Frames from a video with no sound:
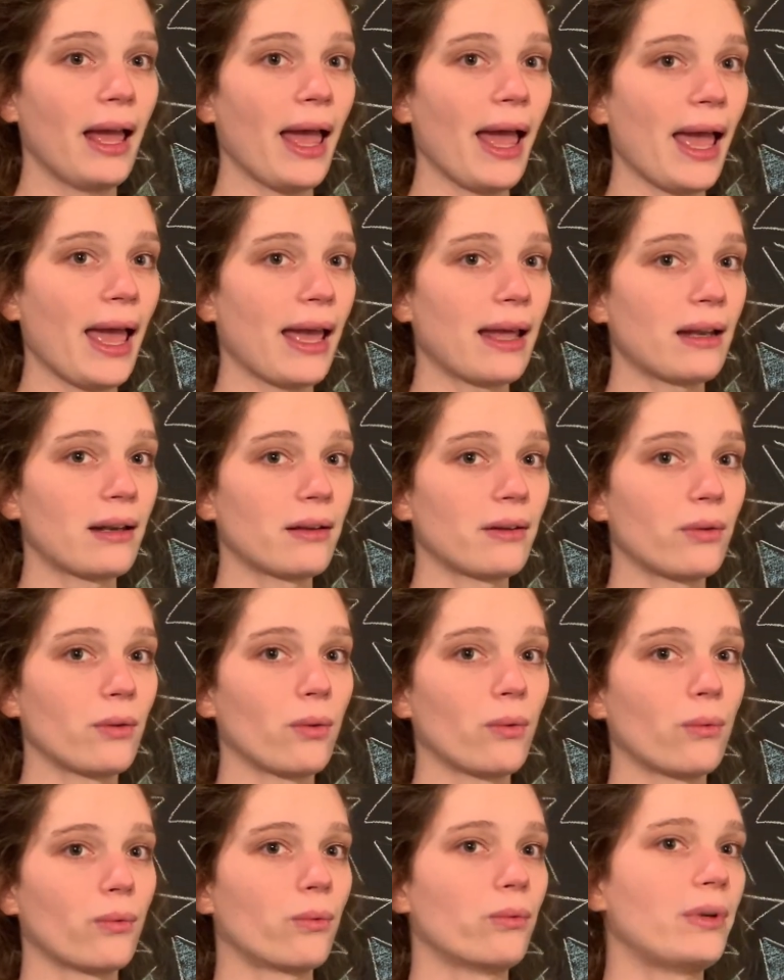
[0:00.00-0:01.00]
And
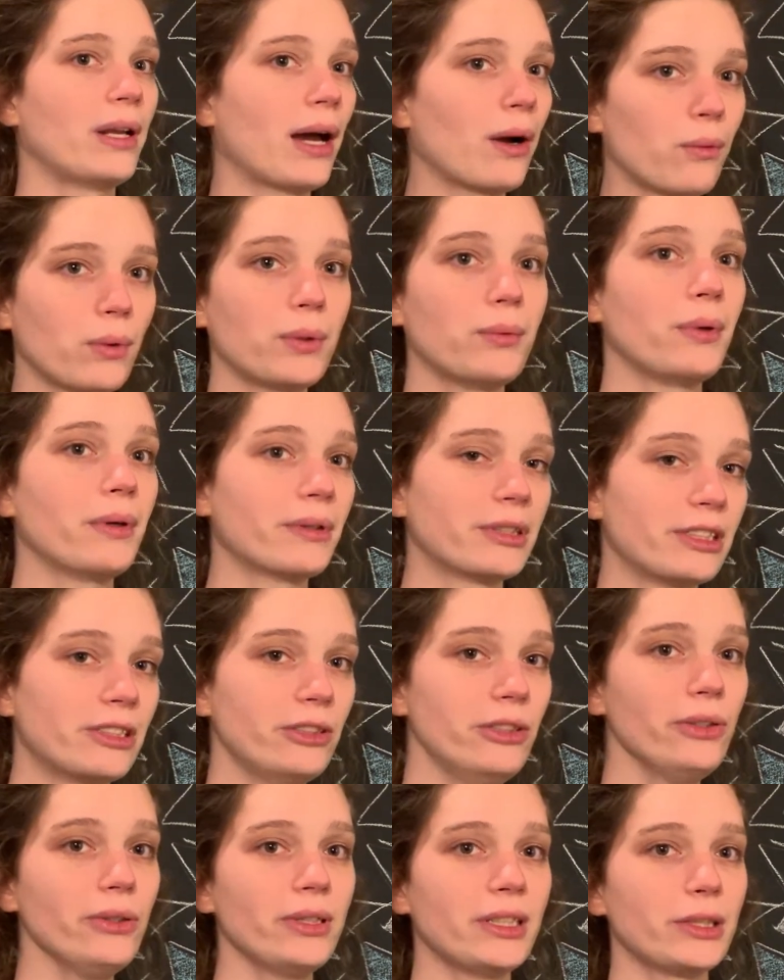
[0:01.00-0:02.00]
now what we want to
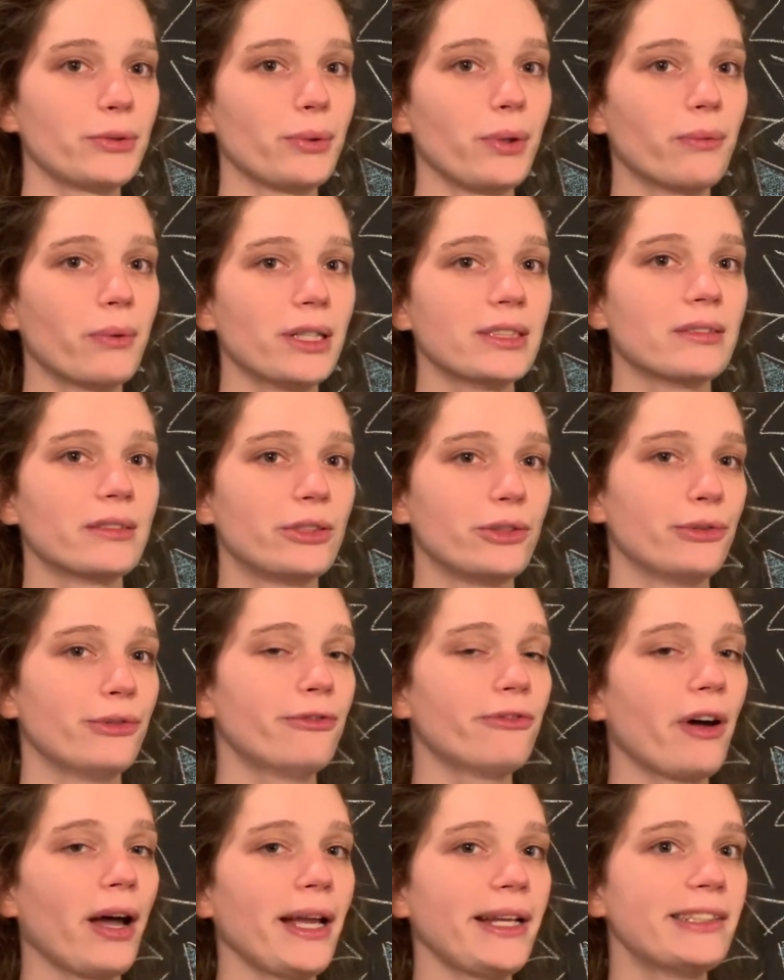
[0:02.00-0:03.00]
do is we want to
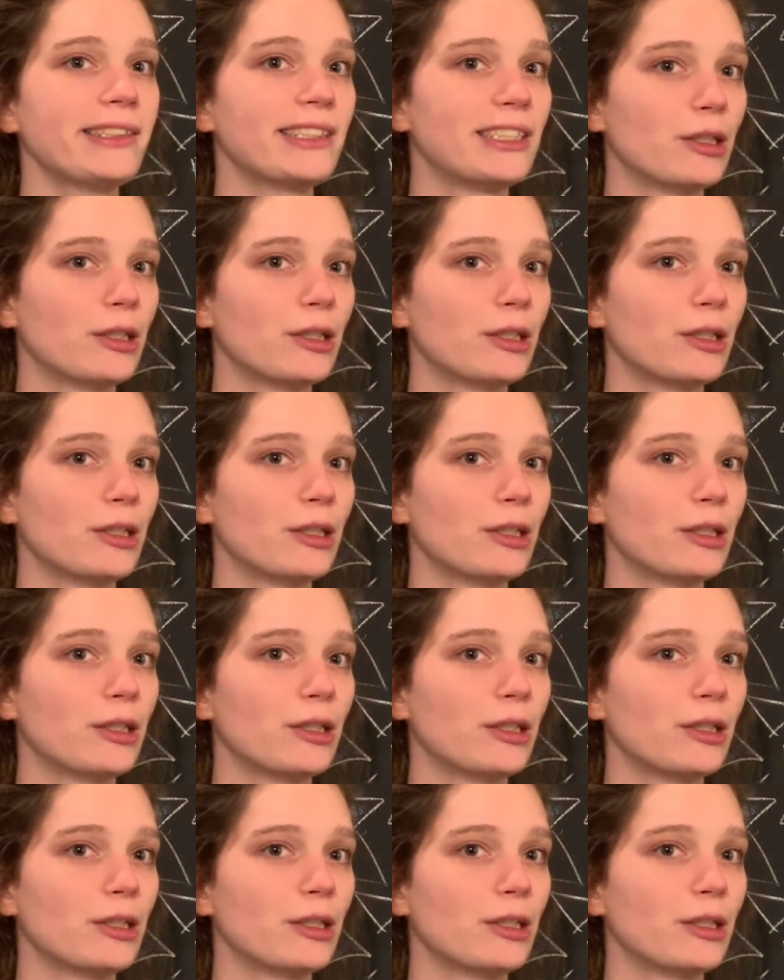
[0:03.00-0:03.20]
find